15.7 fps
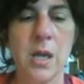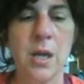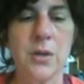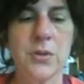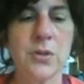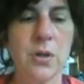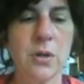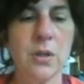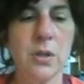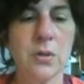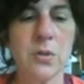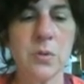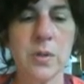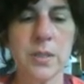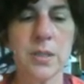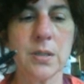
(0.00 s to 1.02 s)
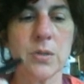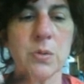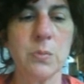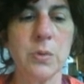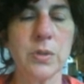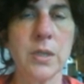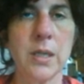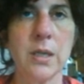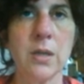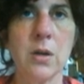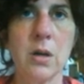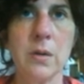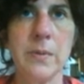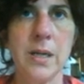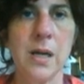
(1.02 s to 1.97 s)
Circulatory system will take
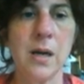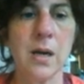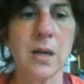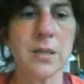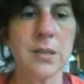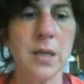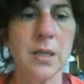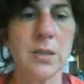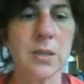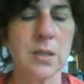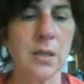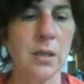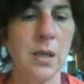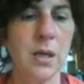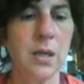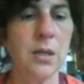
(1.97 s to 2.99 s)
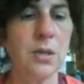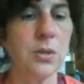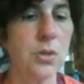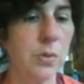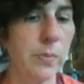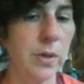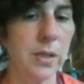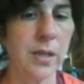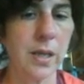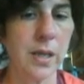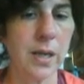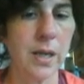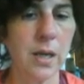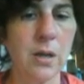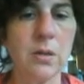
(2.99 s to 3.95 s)
carbon dioxide to the lungs. You breathe
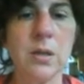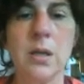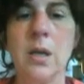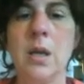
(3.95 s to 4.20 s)
that out.